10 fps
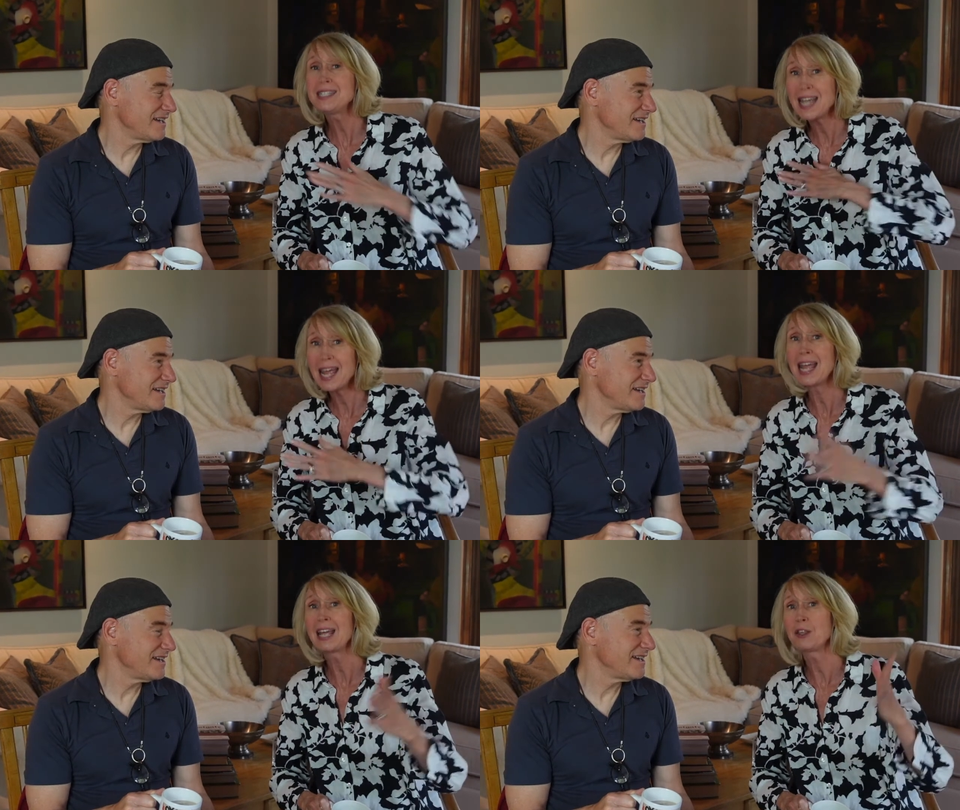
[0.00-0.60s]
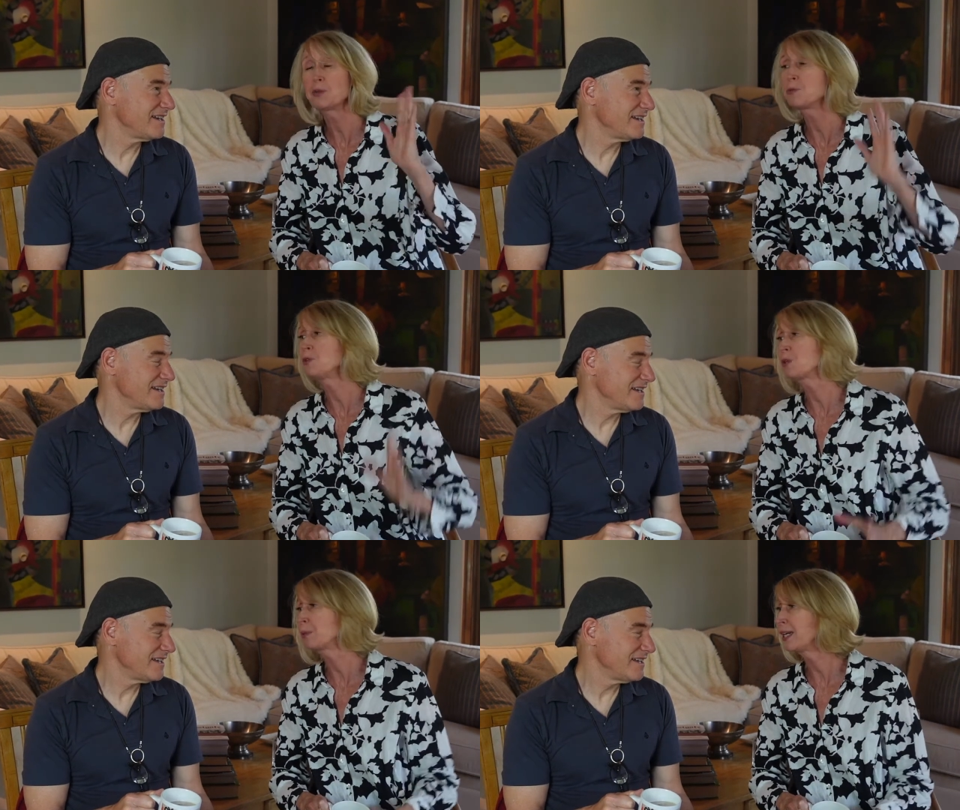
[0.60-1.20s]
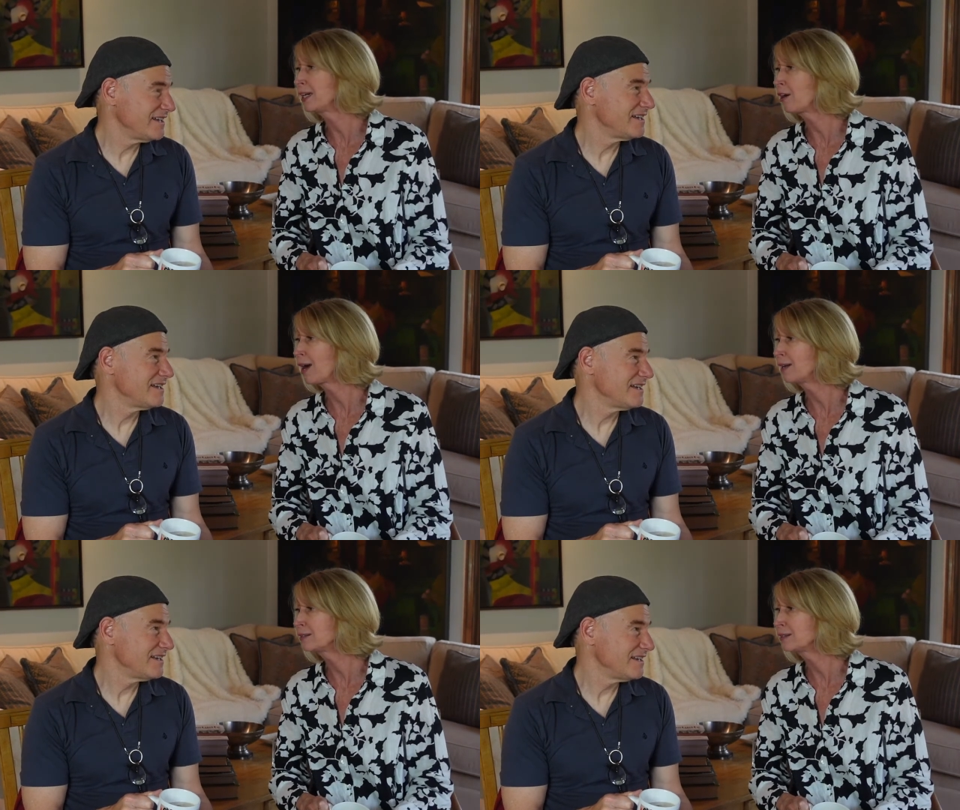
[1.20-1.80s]
Speaker 1: day there was music playing in our
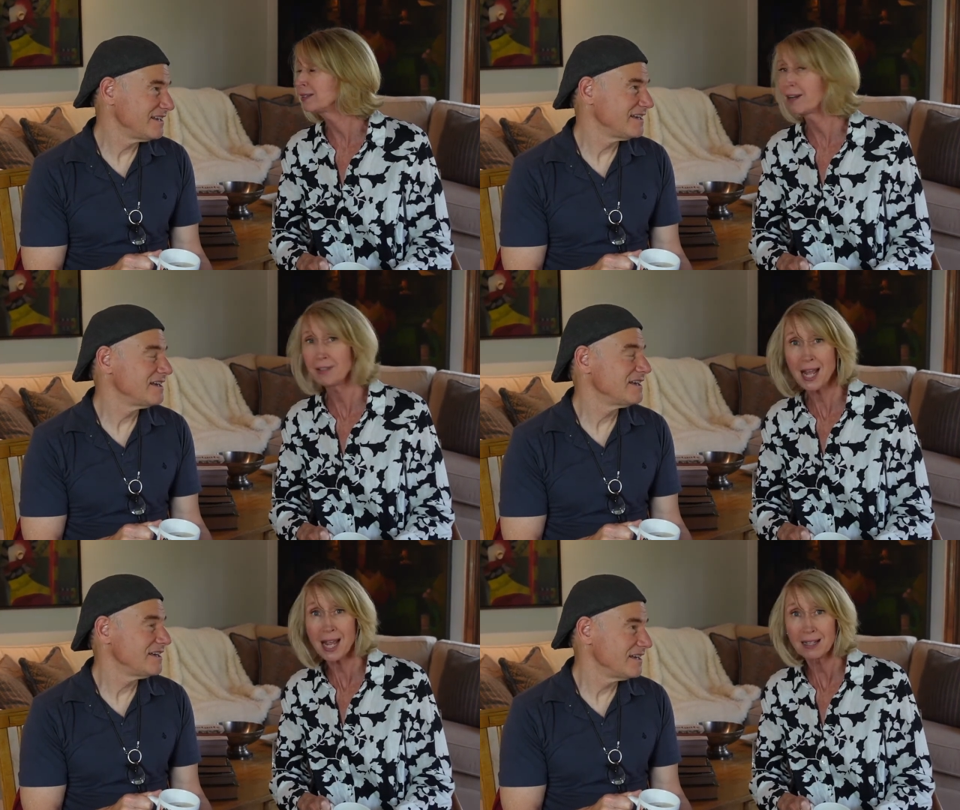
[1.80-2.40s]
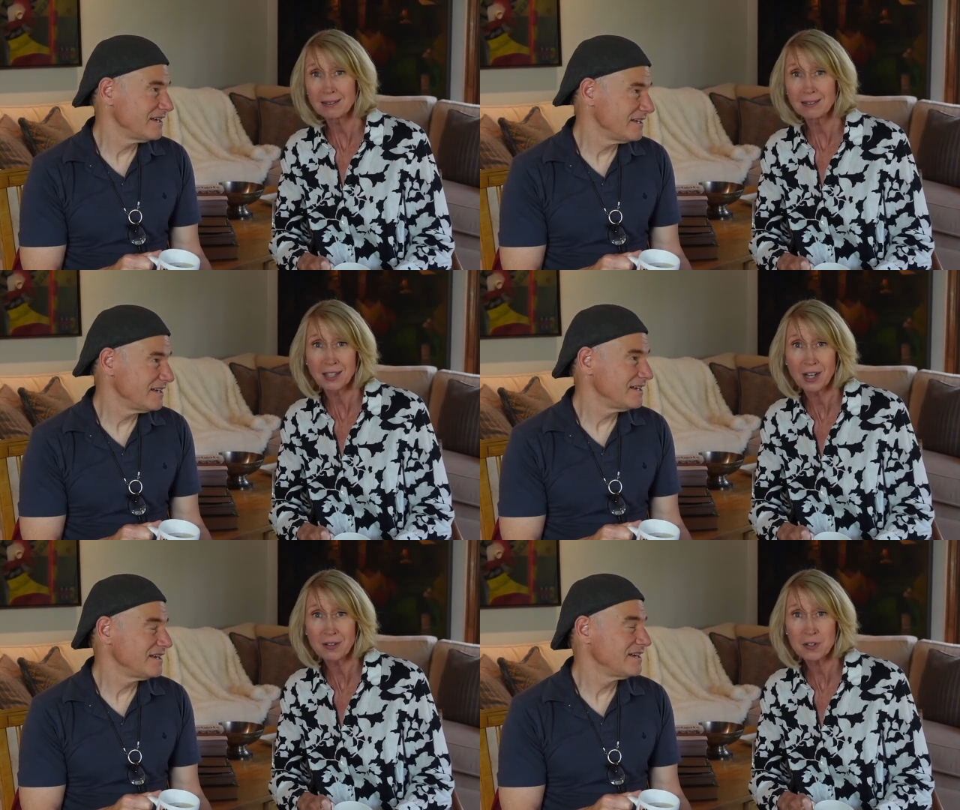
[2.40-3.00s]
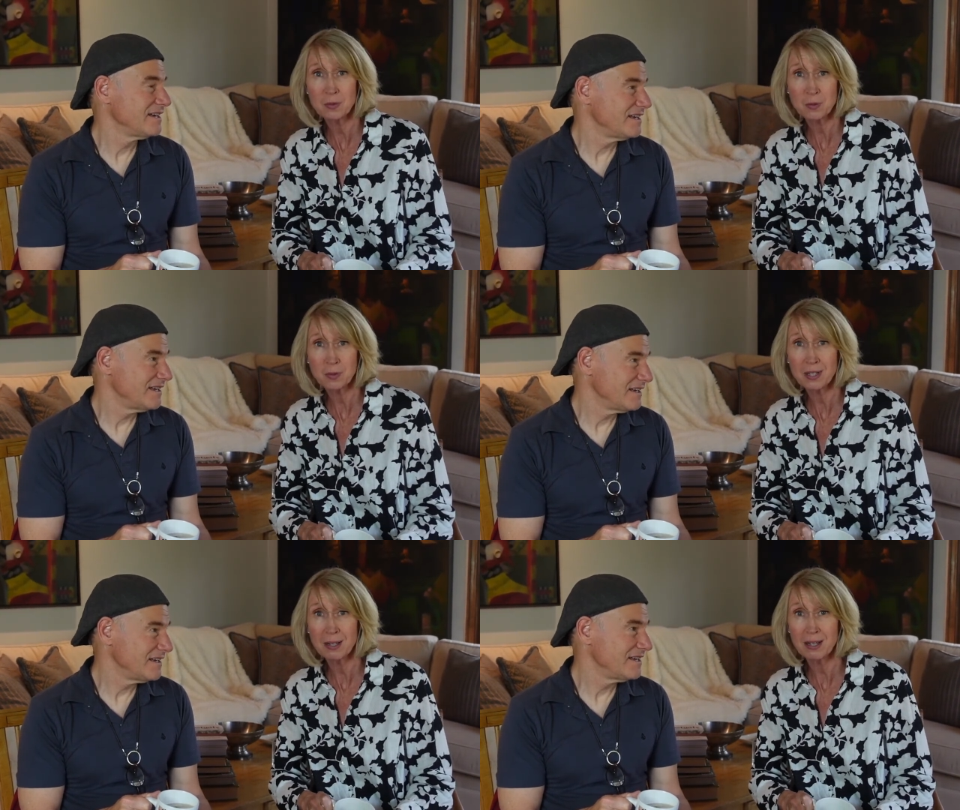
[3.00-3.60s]
house every day, you know. So it was
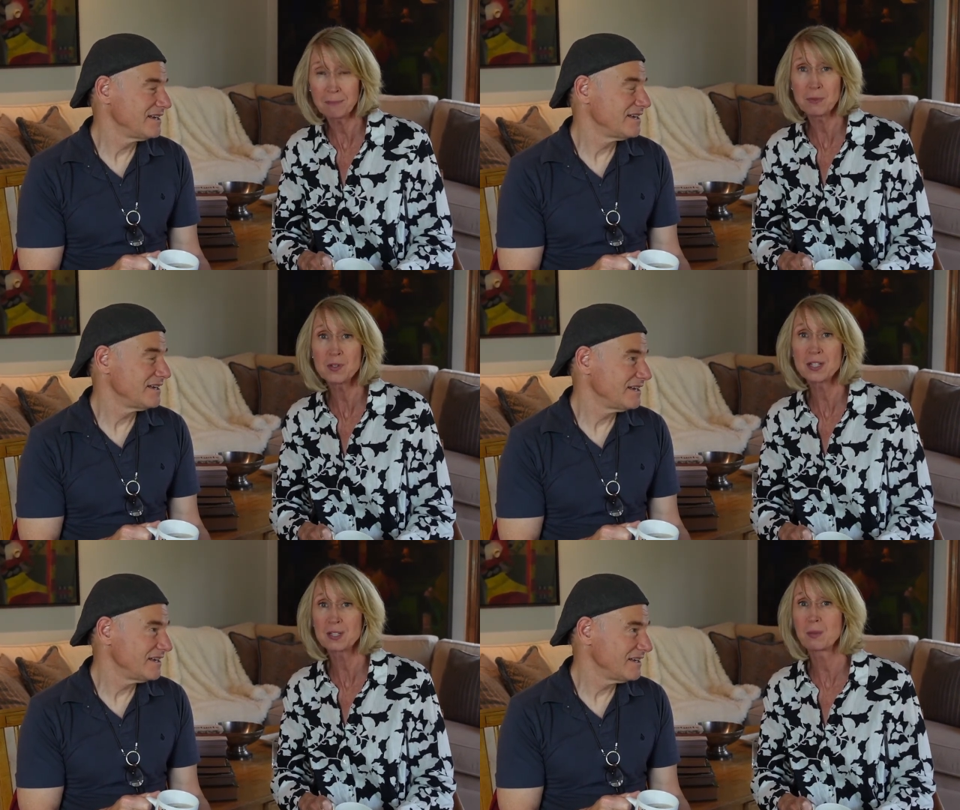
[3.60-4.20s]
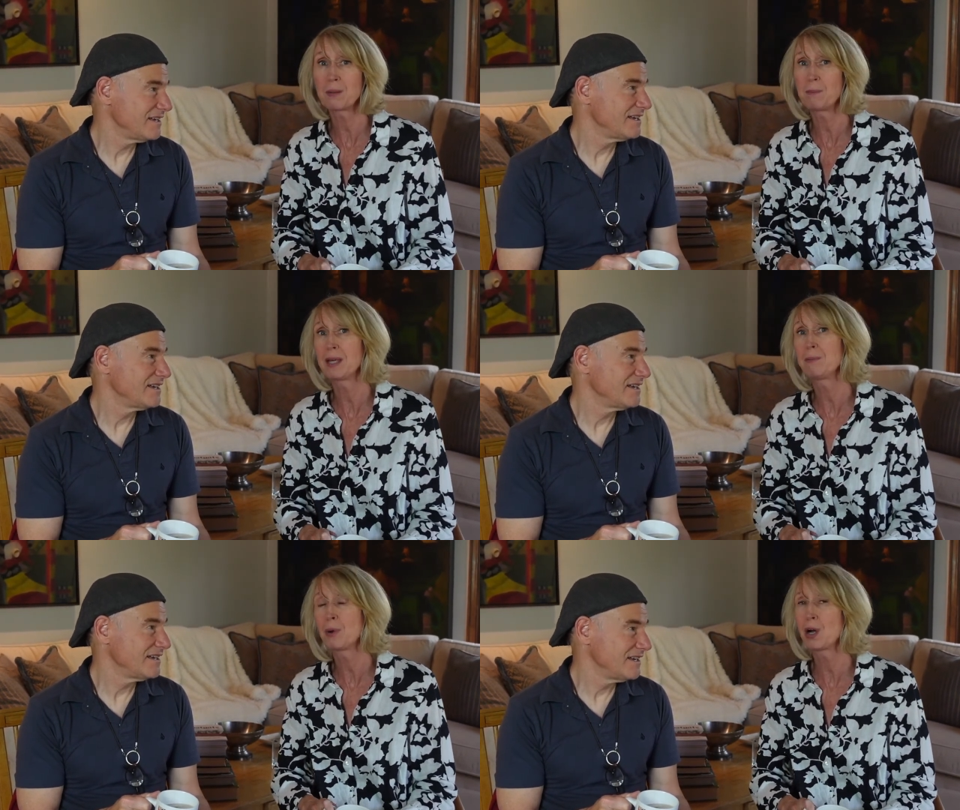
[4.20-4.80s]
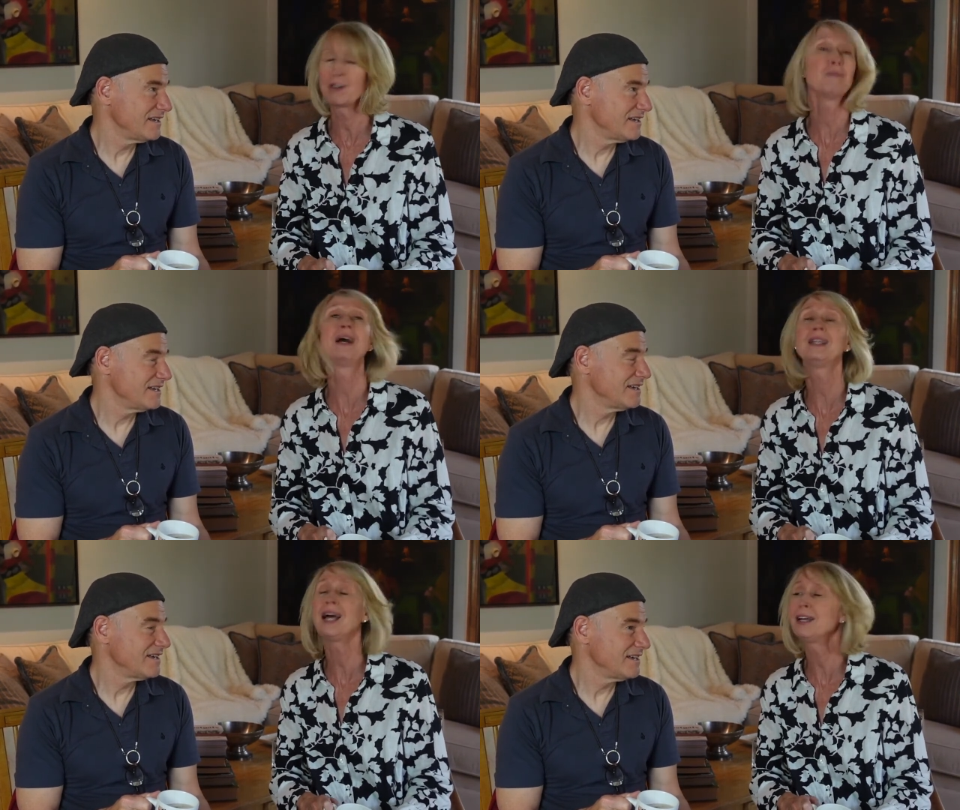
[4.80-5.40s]
really music has been a big part of
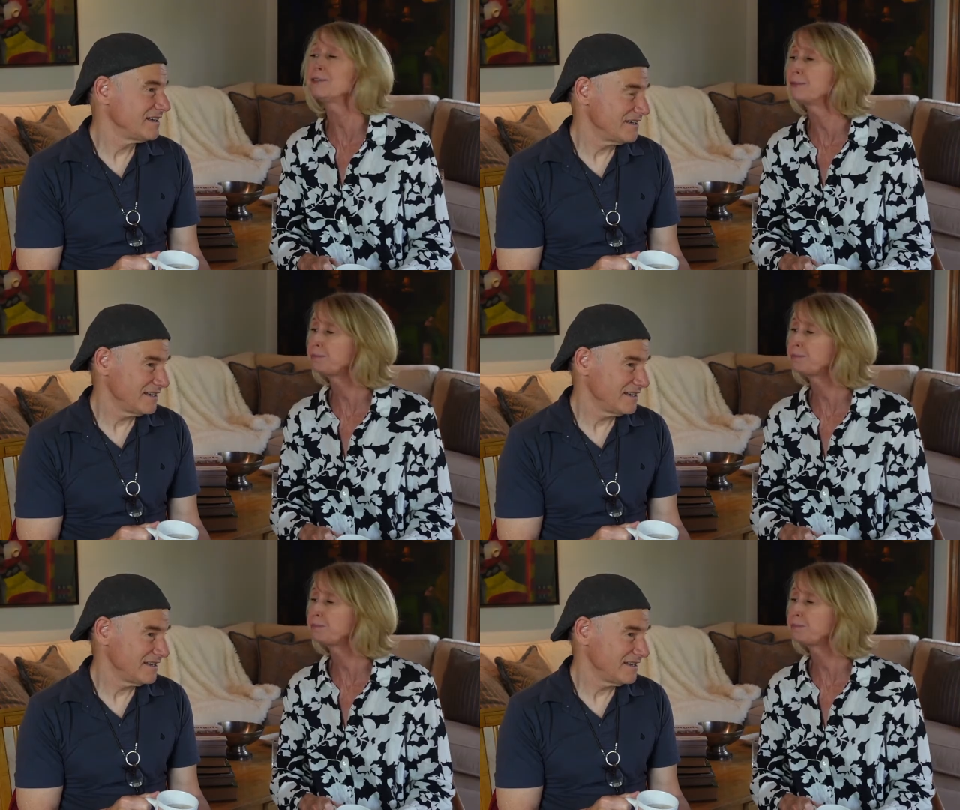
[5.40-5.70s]
my life.